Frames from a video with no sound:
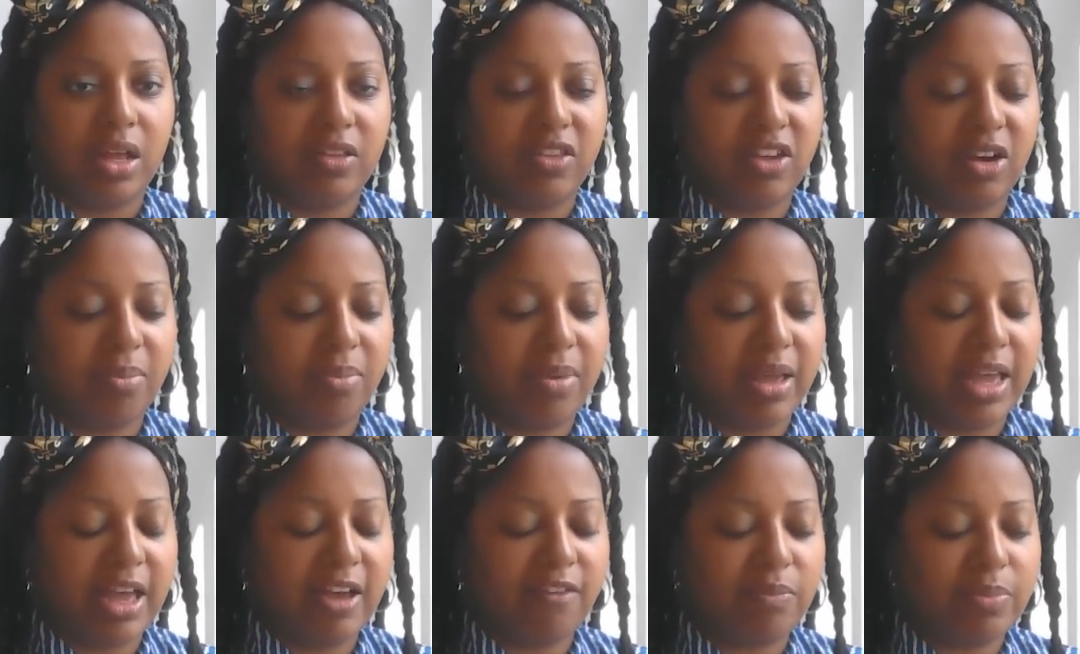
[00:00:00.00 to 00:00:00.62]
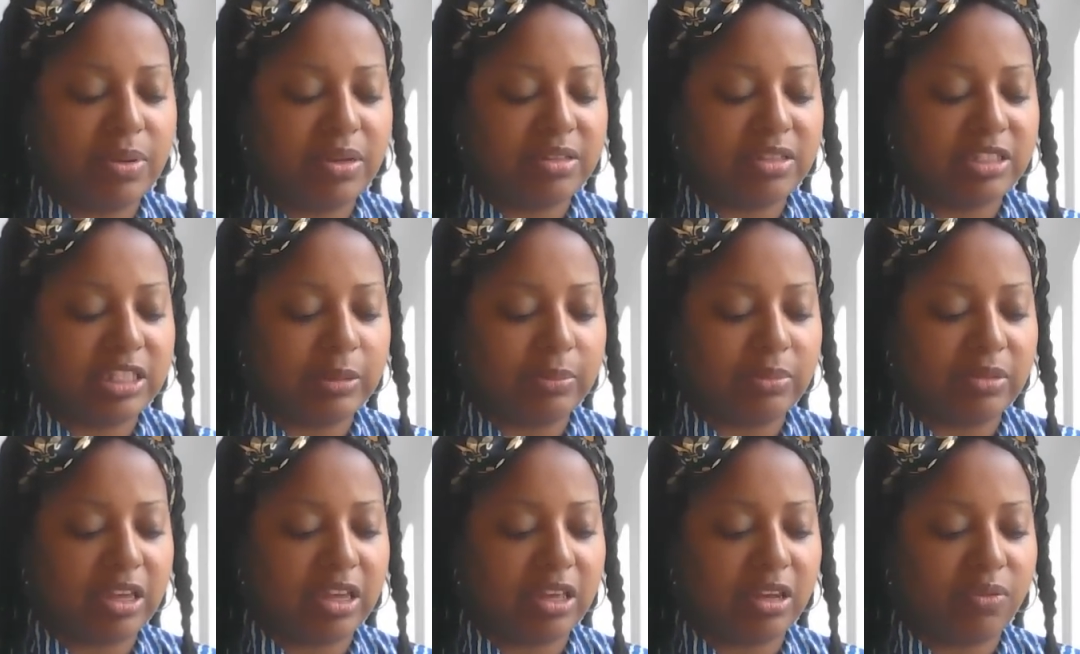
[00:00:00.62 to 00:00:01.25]
There may have been
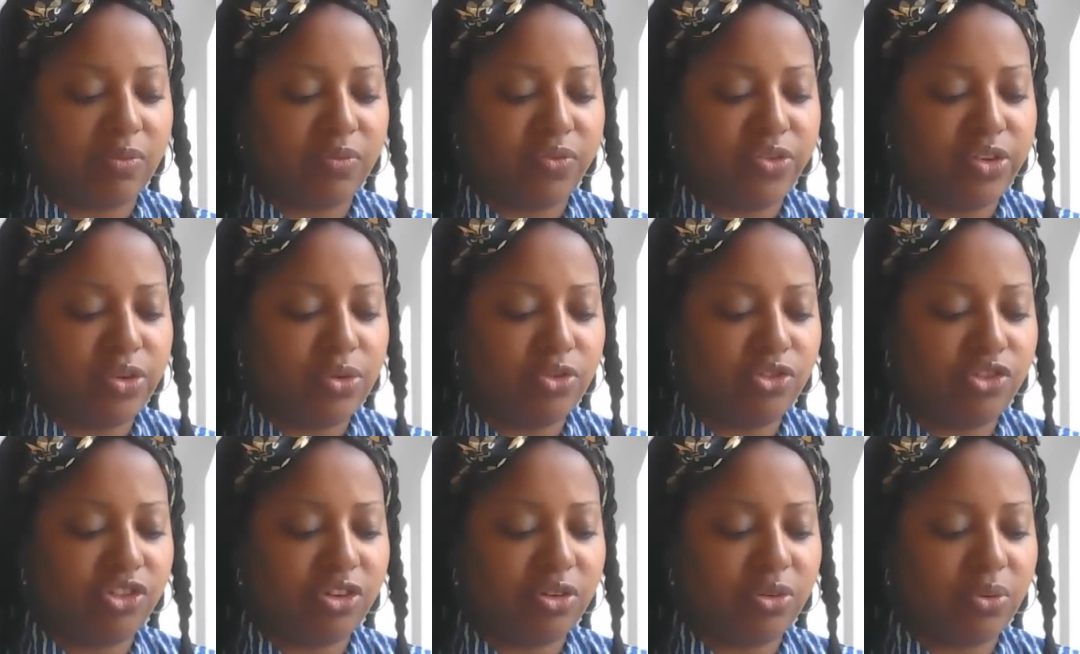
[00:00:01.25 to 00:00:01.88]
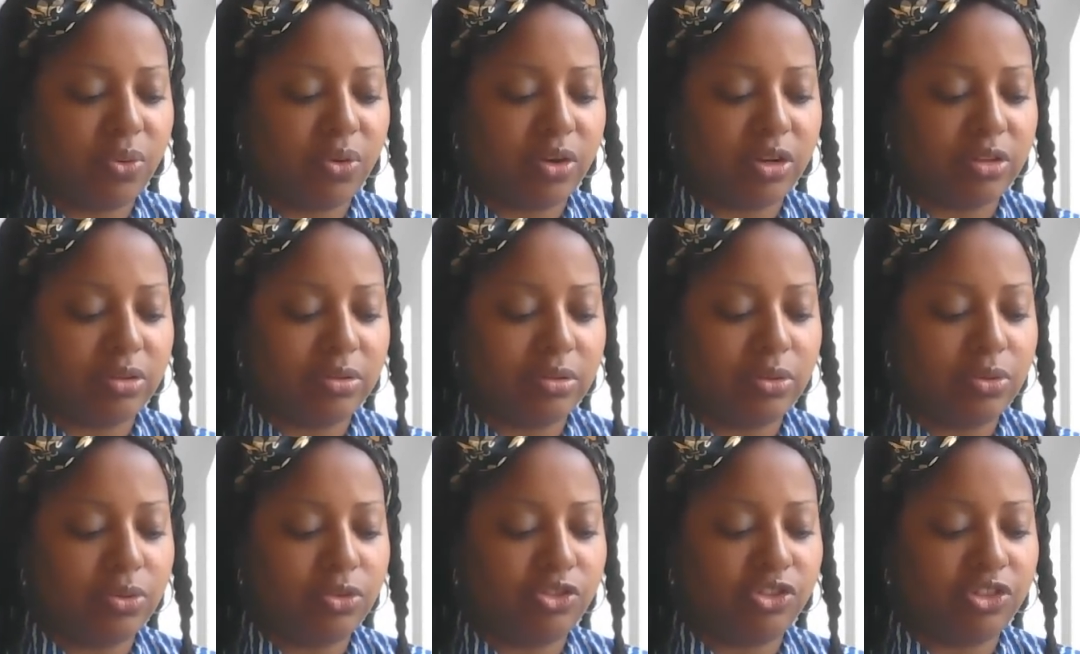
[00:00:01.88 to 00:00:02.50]
some confusion or
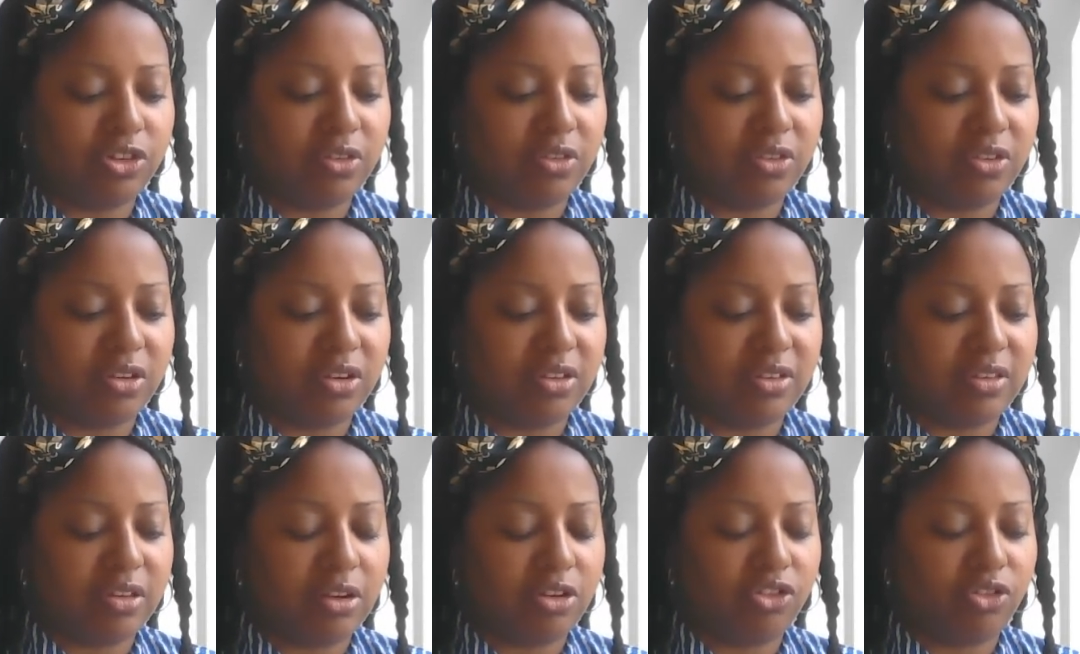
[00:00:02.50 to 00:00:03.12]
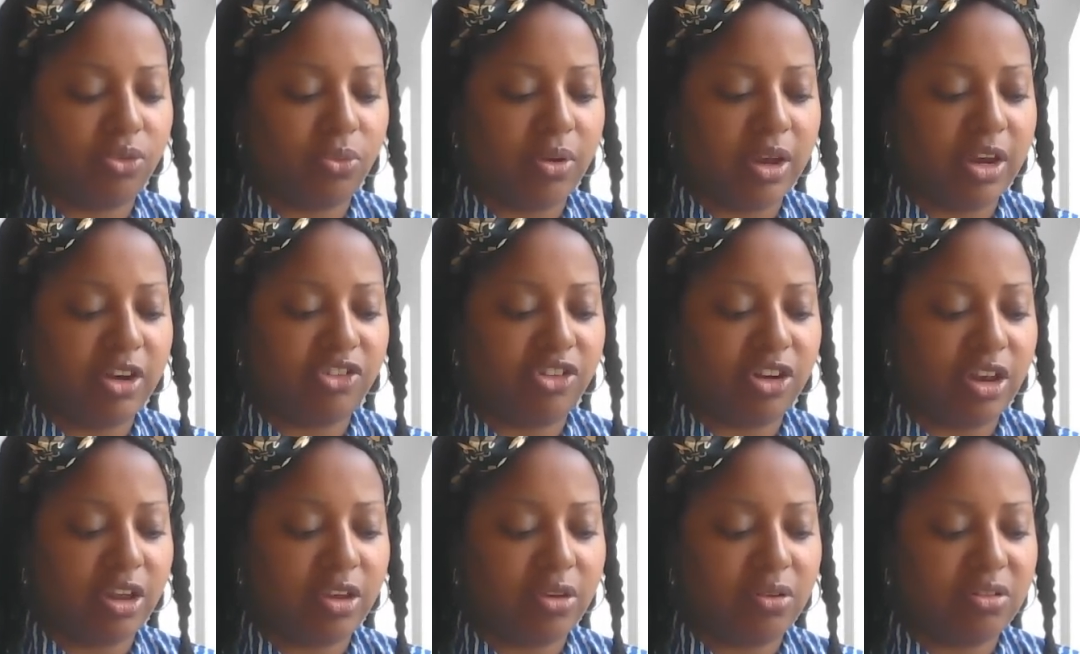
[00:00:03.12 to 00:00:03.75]
illusions in a
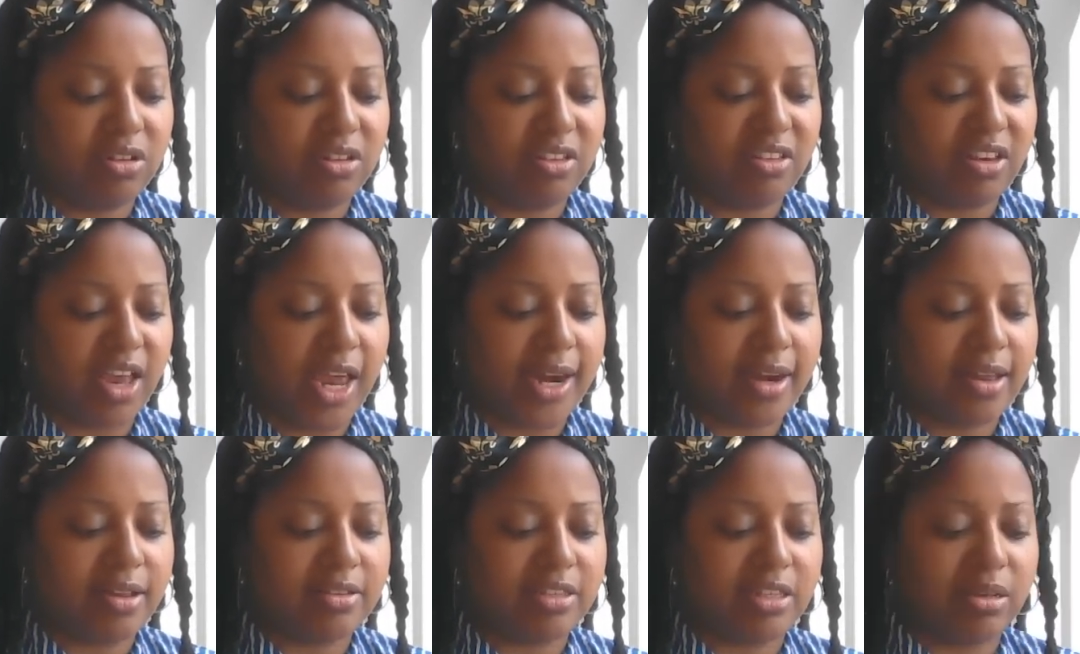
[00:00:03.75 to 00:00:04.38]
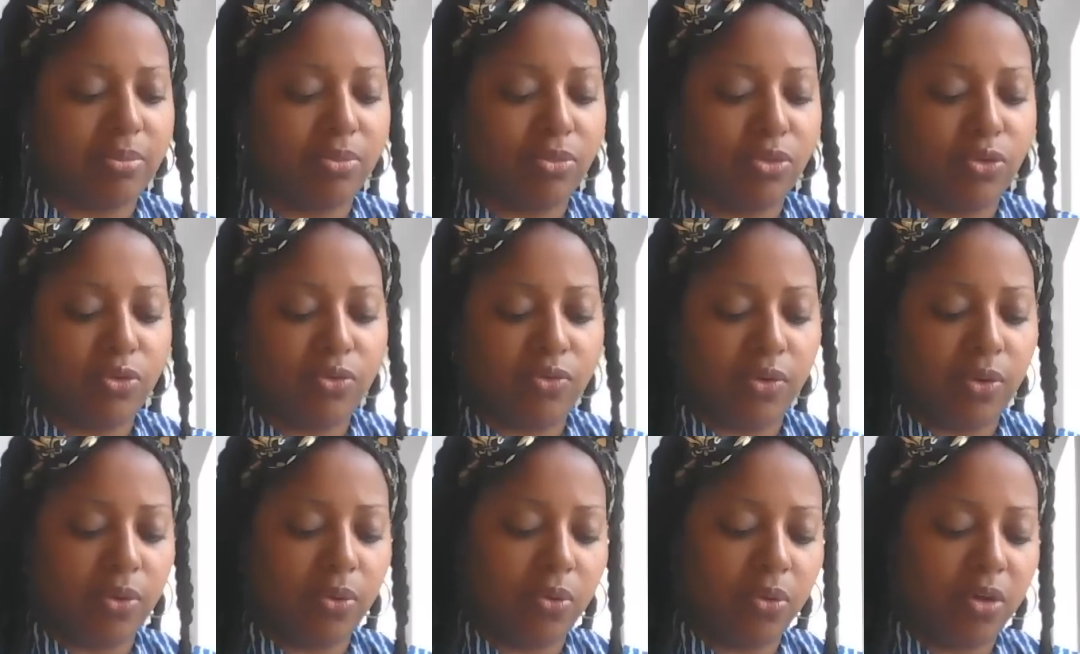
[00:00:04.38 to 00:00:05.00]
situation and you're deciding to
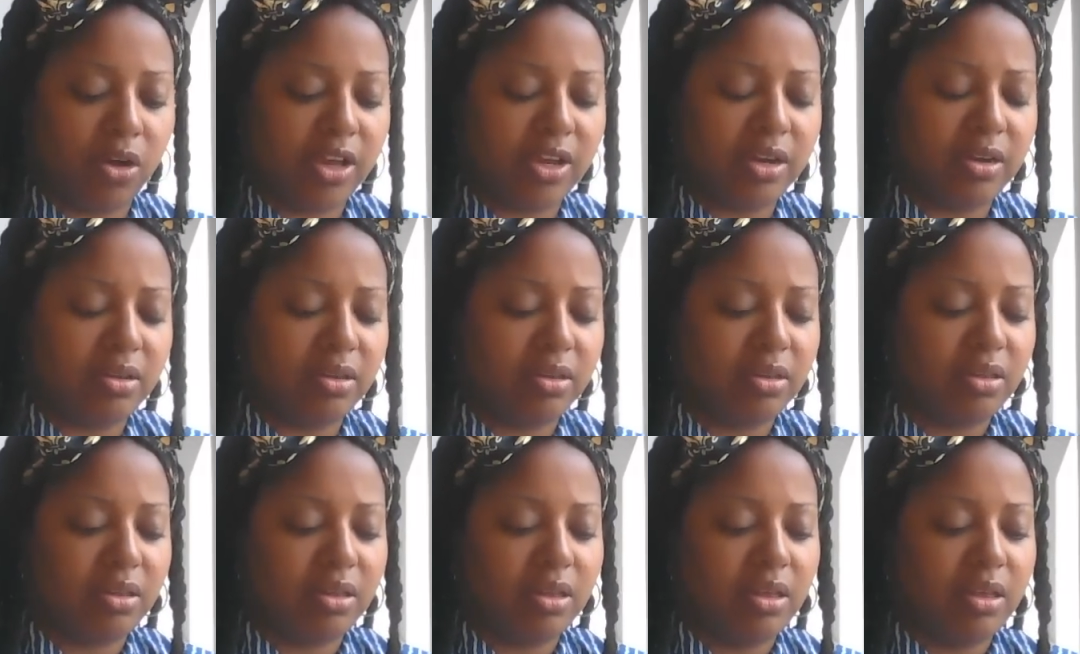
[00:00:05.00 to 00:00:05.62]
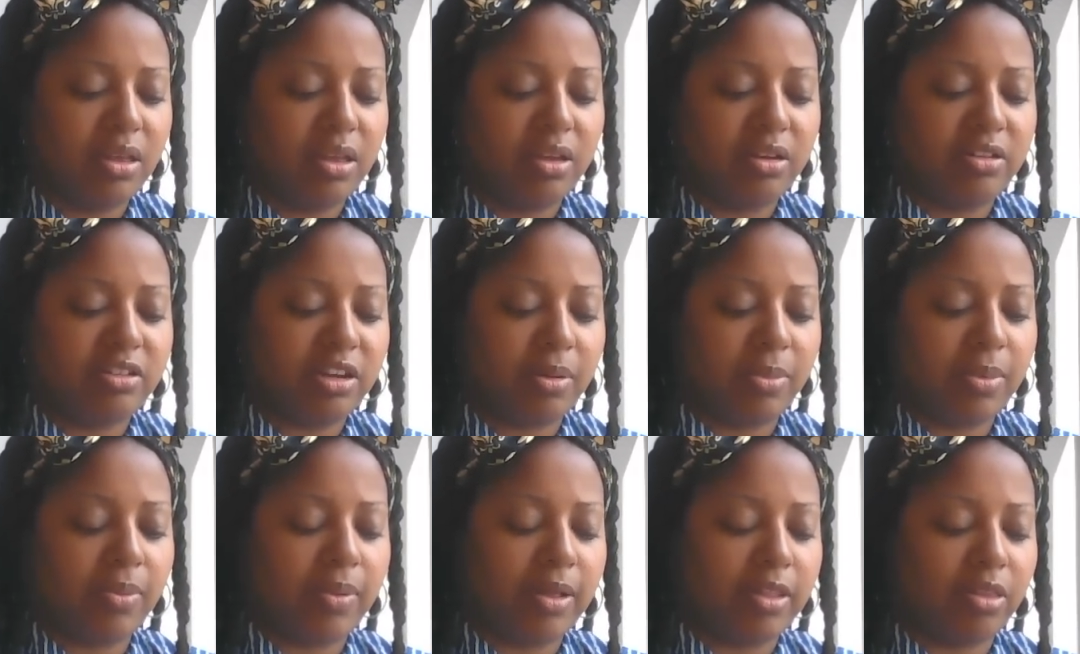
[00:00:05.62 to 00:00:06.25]
move on
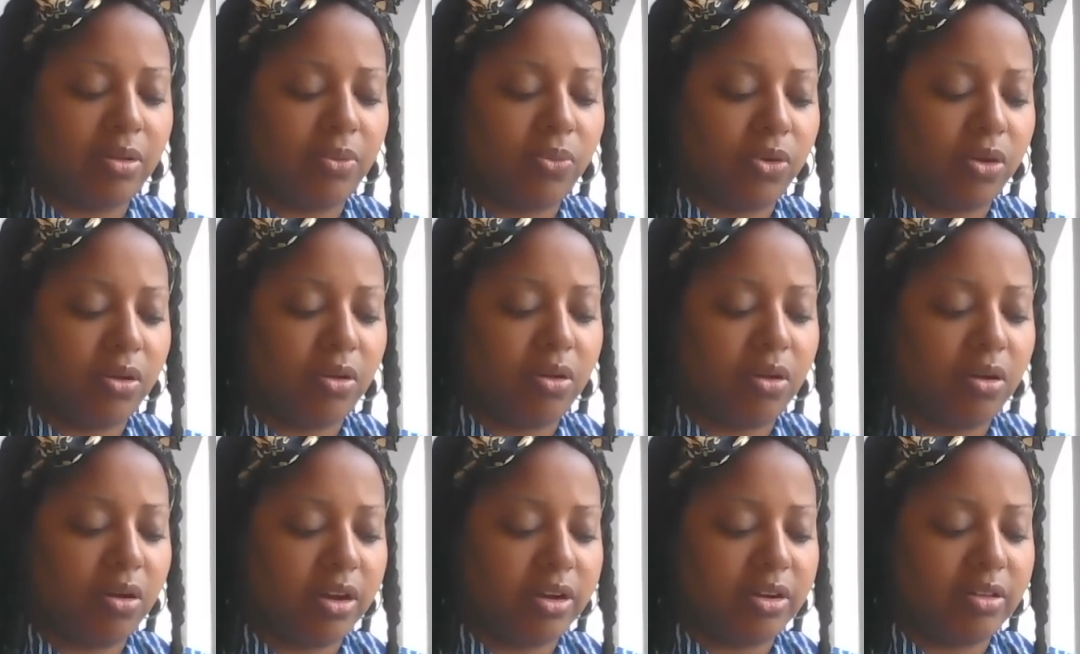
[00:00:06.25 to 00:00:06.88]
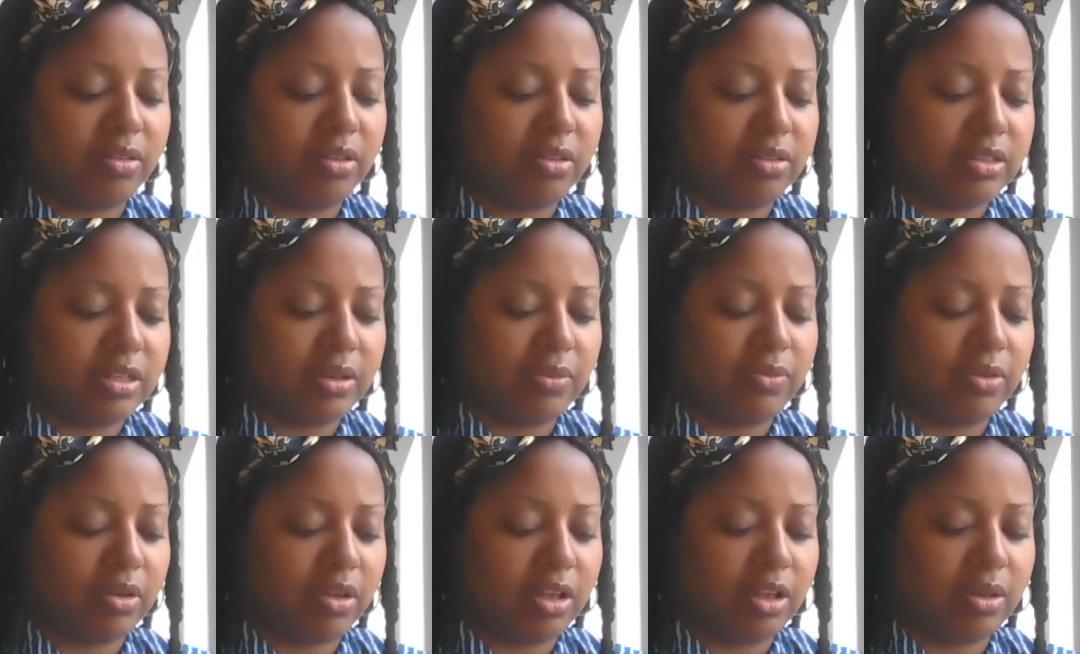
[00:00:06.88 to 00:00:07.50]
I about the world card and the
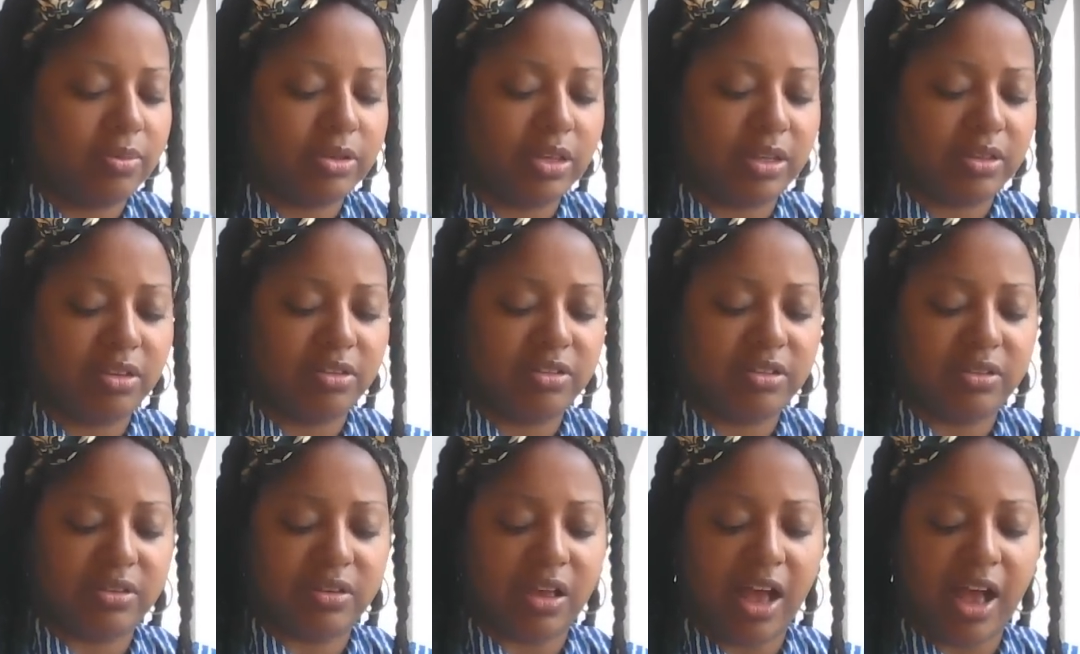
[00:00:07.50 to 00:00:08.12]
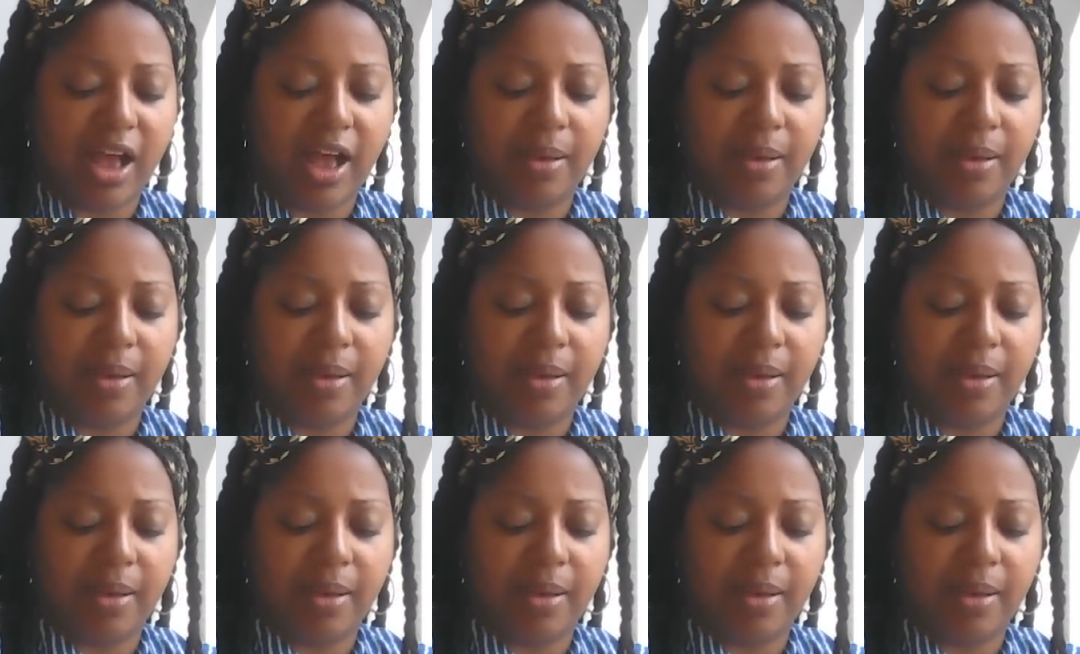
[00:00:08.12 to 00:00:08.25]
seven of cups. Like, this is